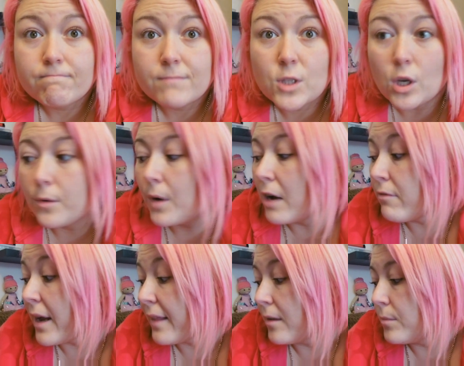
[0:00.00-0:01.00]
So I
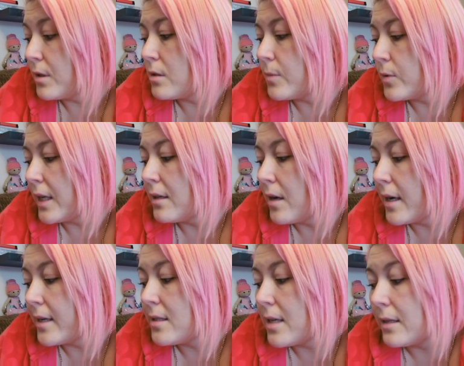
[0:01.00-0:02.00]
rang them this morning and
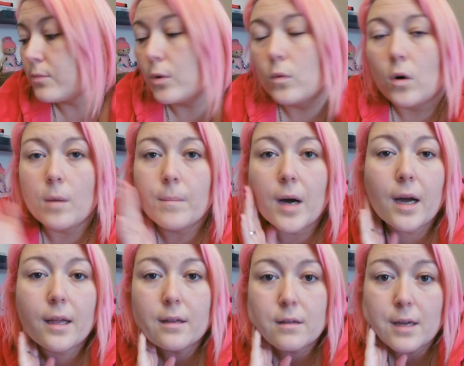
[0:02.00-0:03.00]
I said, well, on
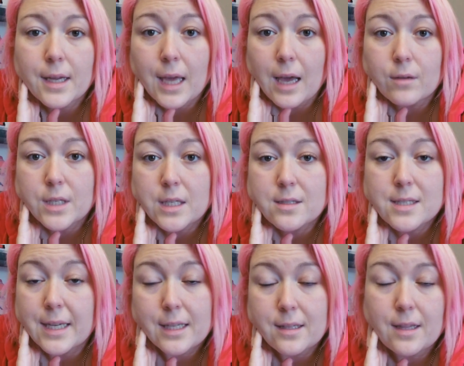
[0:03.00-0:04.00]
my account it's
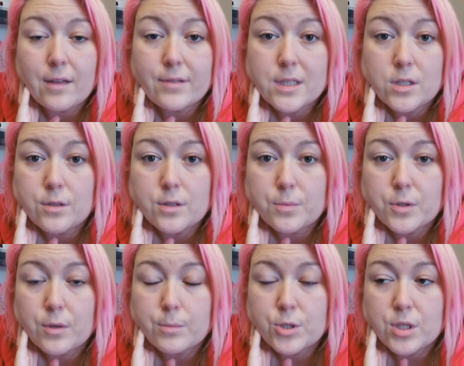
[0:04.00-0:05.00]
saying that there is no
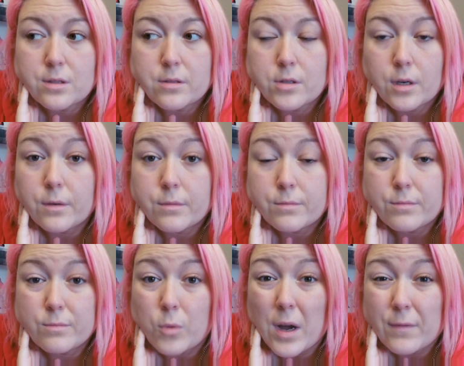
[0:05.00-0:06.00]
subscription, so
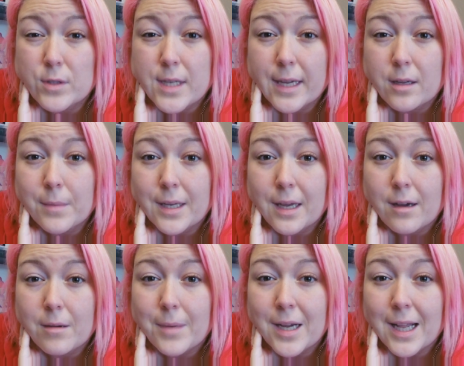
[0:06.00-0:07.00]
why have you taken money
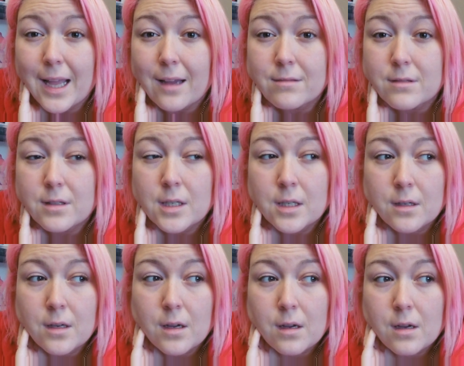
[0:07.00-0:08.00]
out of my account?
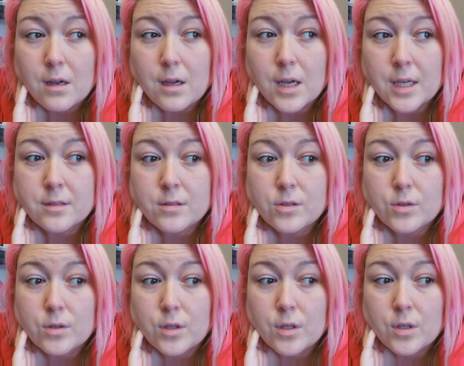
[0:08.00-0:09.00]
And
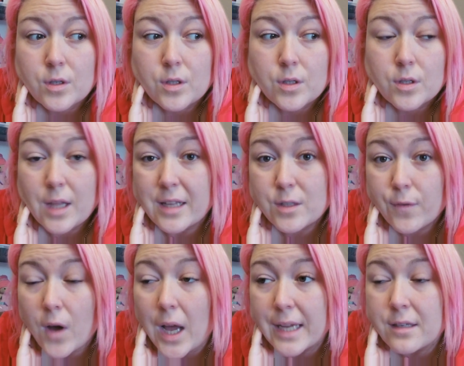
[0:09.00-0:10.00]
that's
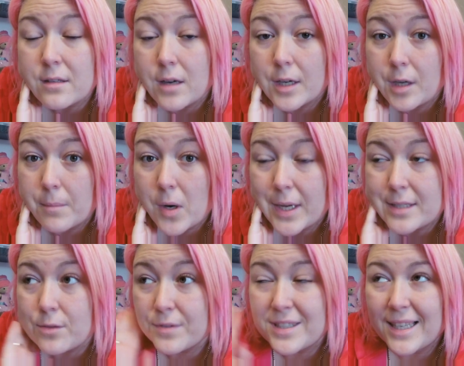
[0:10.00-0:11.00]
fine, I don't
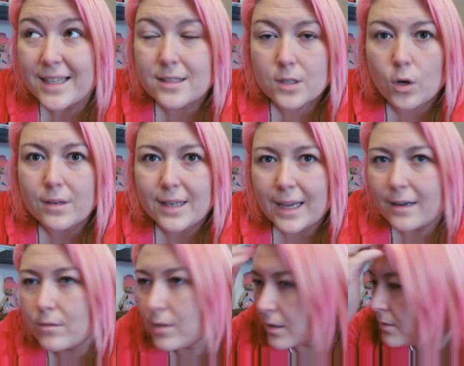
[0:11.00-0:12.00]
mind. Obviously it's gone
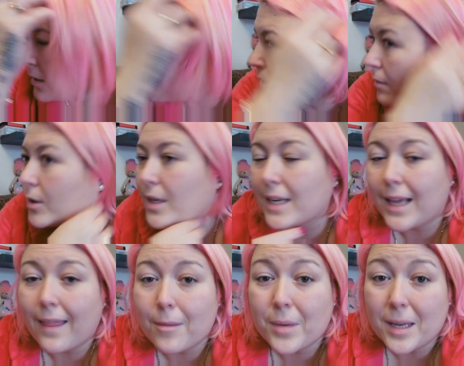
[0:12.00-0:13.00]
now, I'm not going to
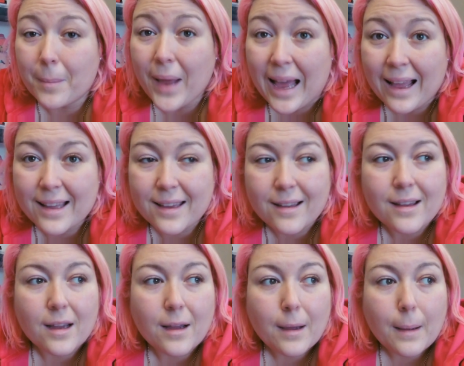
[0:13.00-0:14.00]
get the money back.
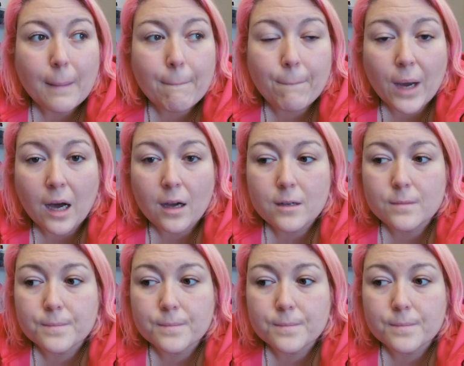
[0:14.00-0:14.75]
But